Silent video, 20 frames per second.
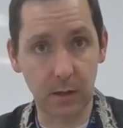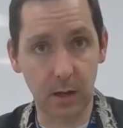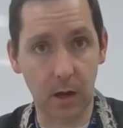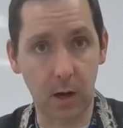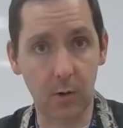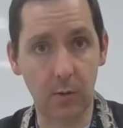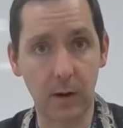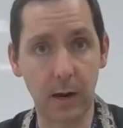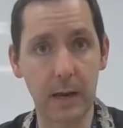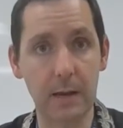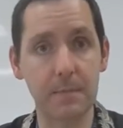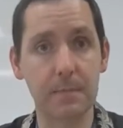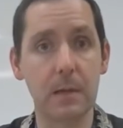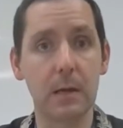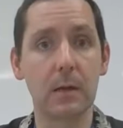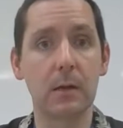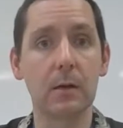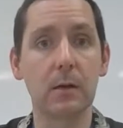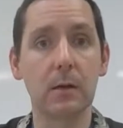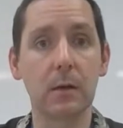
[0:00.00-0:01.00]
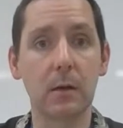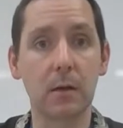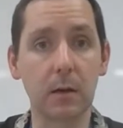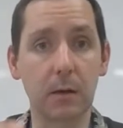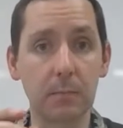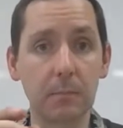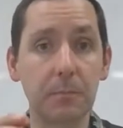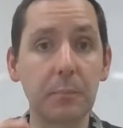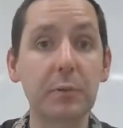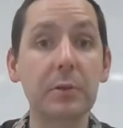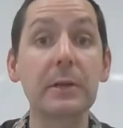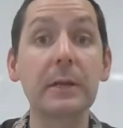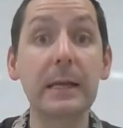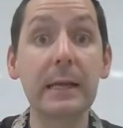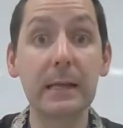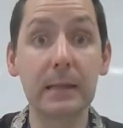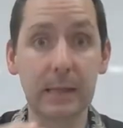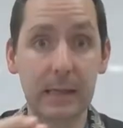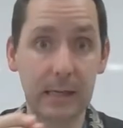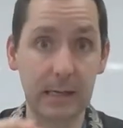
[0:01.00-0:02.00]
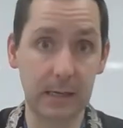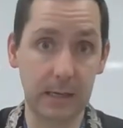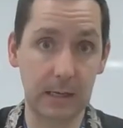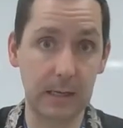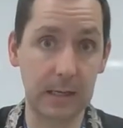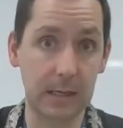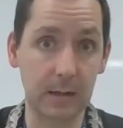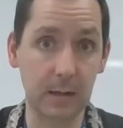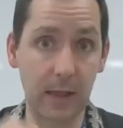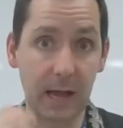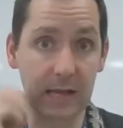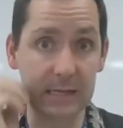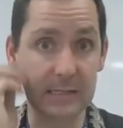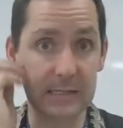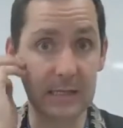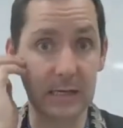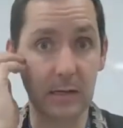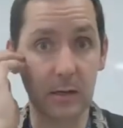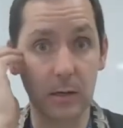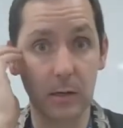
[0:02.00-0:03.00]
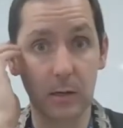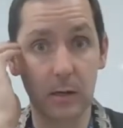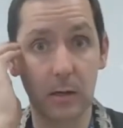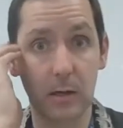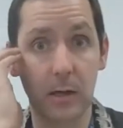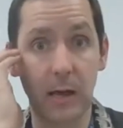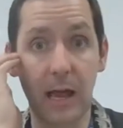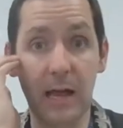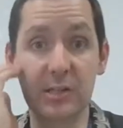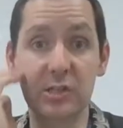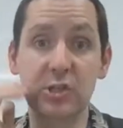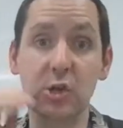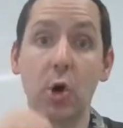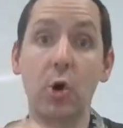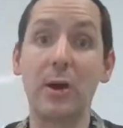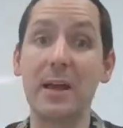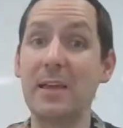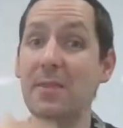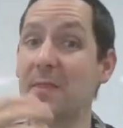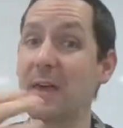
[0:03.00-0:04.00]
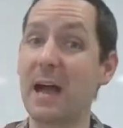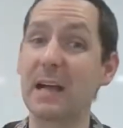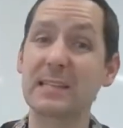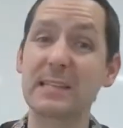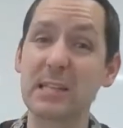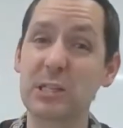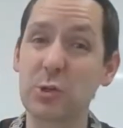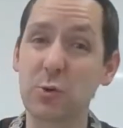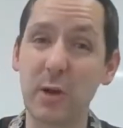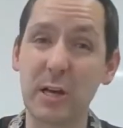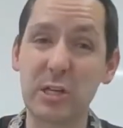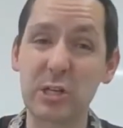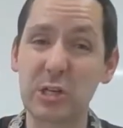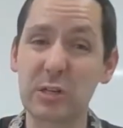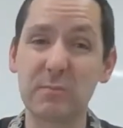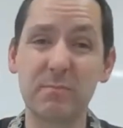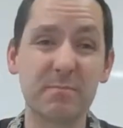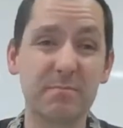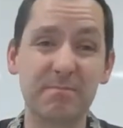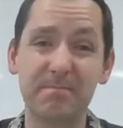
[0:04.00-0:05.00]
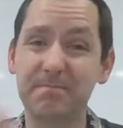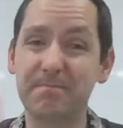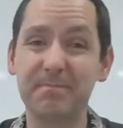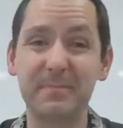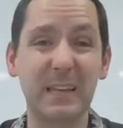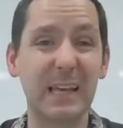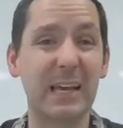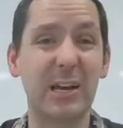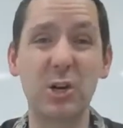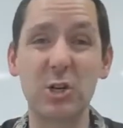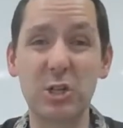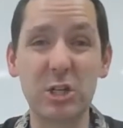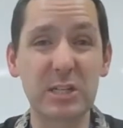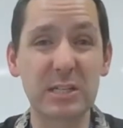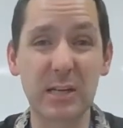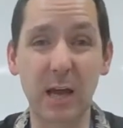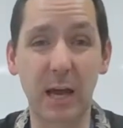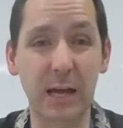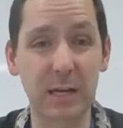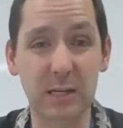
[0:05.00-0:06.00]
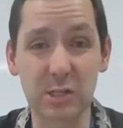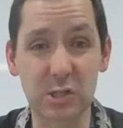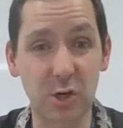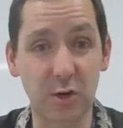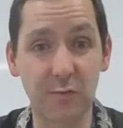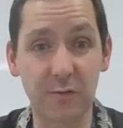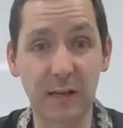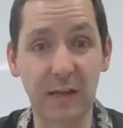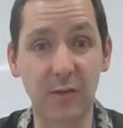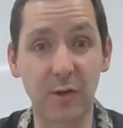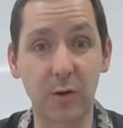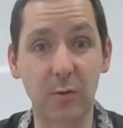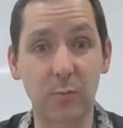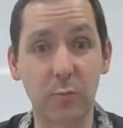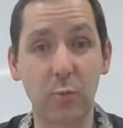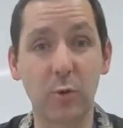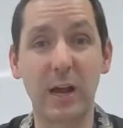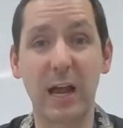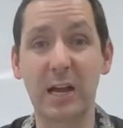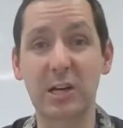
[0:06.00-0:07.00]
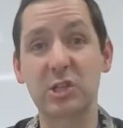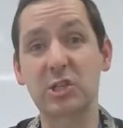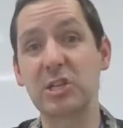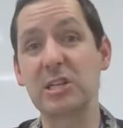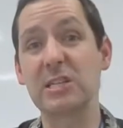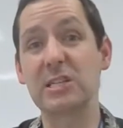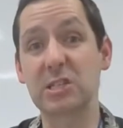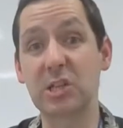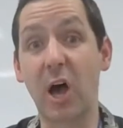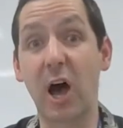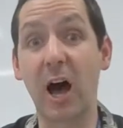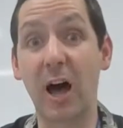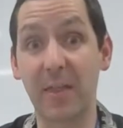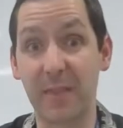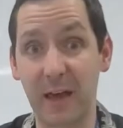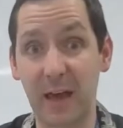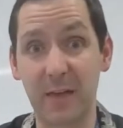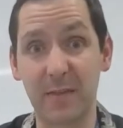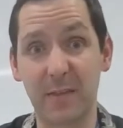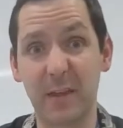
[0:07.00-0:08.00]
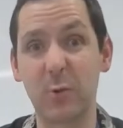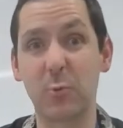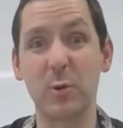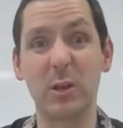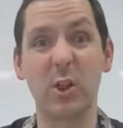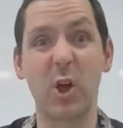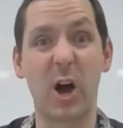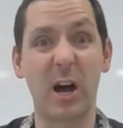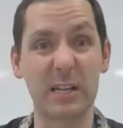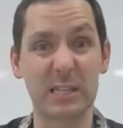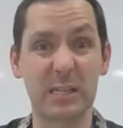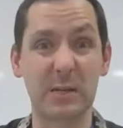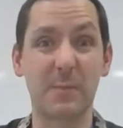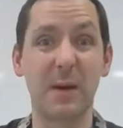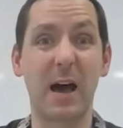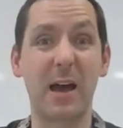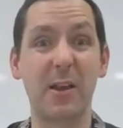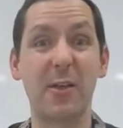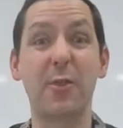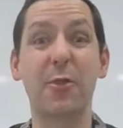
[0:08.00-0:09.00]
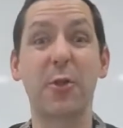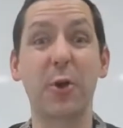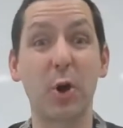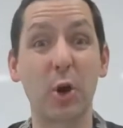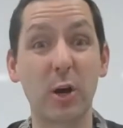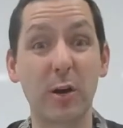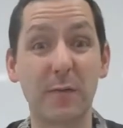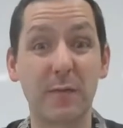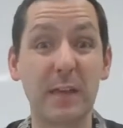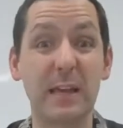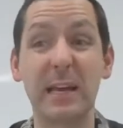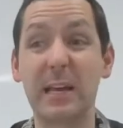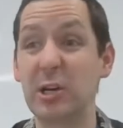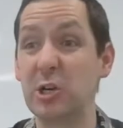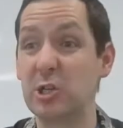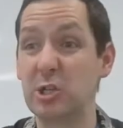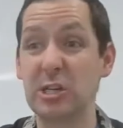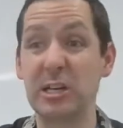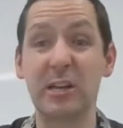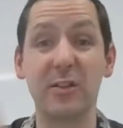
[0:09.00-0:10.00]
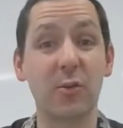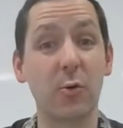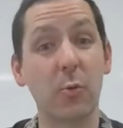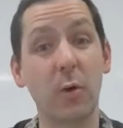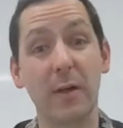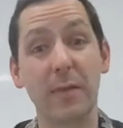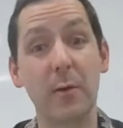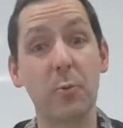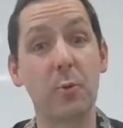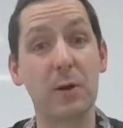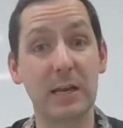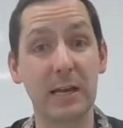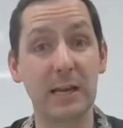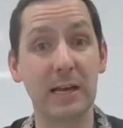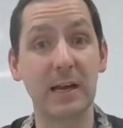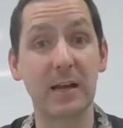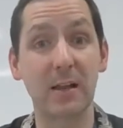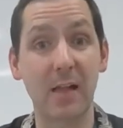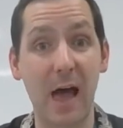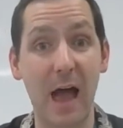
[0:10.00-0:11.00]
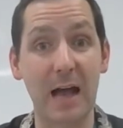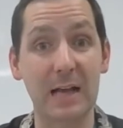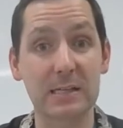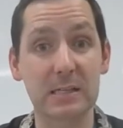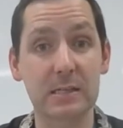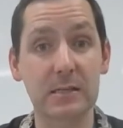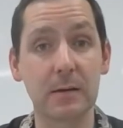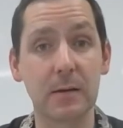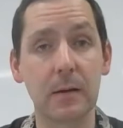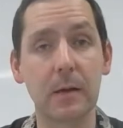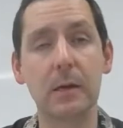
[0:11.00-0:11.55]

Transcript: All right? Completely inelastic. And so in that situation, energy is not conserved either. We actually saw that we lost about a third of the energy in the one that we did in class.